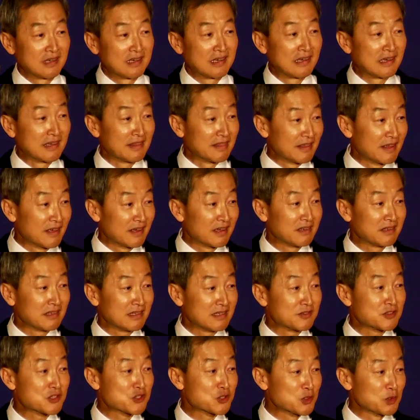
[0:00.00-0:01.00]
And then
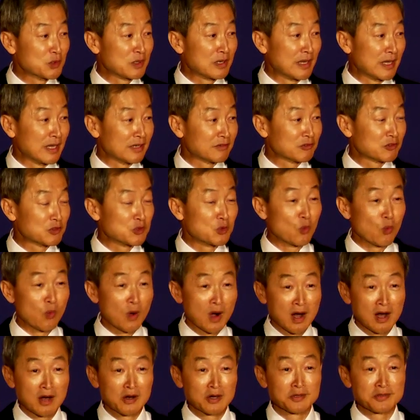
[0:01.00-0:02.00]
it soon led to
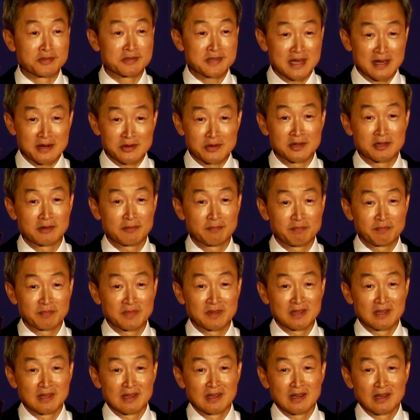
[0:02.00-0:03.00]
war on terror.
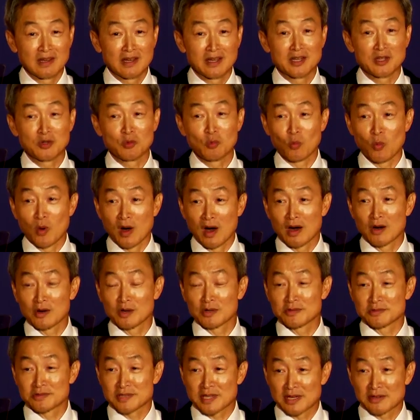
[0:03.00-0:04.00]
And in war
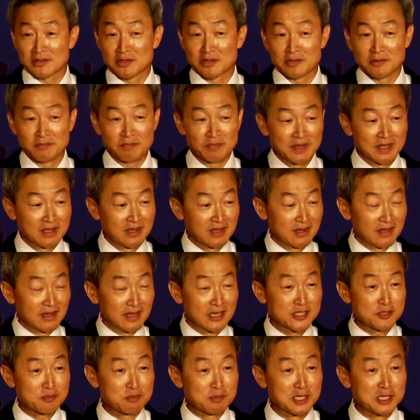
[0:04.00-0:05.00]
on terror,
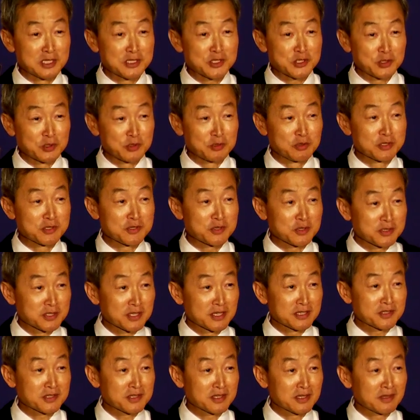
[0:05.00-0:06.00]
as Minister Yoon
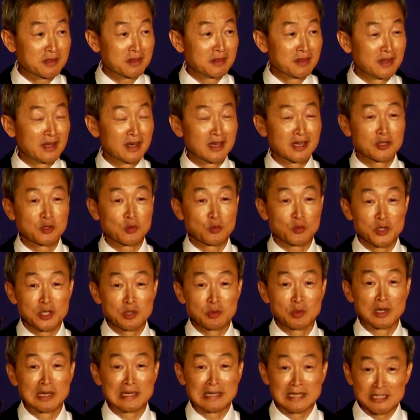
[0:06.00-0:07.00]
suggested, then we
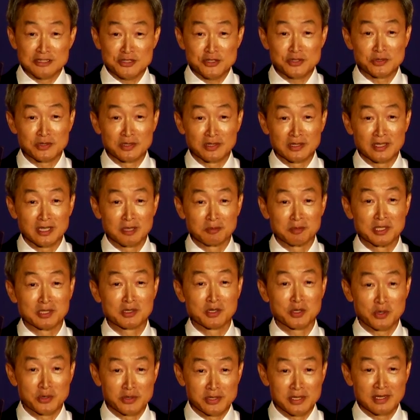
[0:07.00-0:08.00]
were literally, I mean,
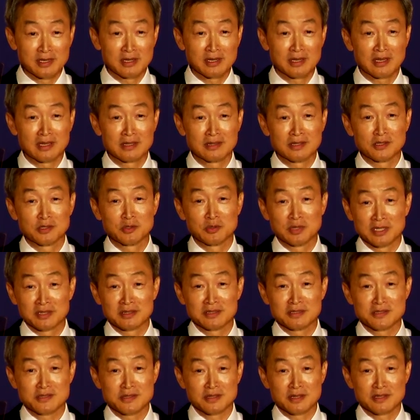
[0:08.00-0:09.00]
Korea and the
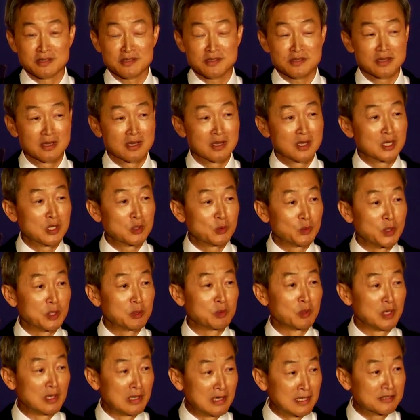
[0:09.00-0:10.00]
United States, we
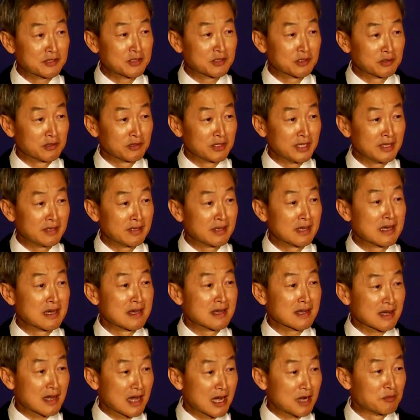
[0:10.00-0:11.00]
were literally
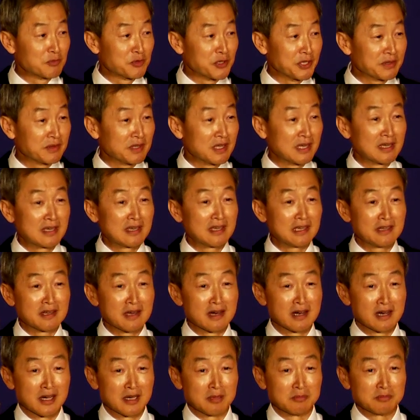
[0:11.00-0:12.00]
comrades in
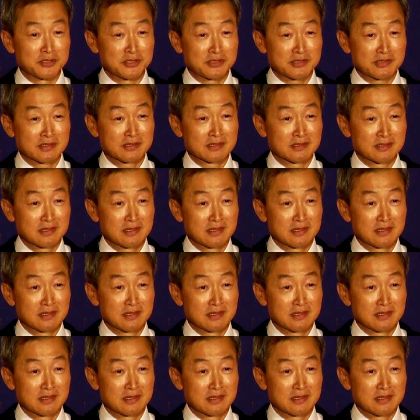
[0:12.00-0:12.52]
arms